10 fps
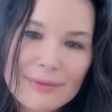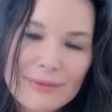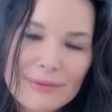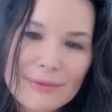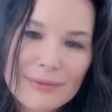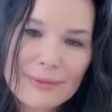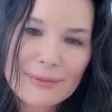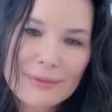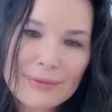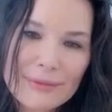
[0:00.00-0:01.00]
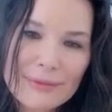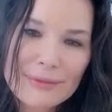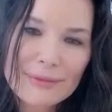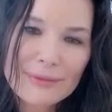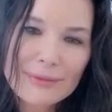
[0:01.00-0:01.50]

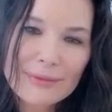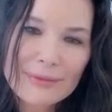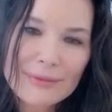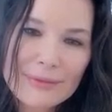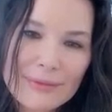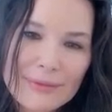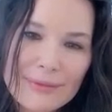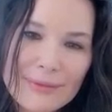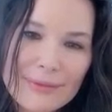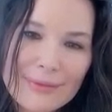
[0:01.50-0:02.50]
No words are spoken by the person on screen.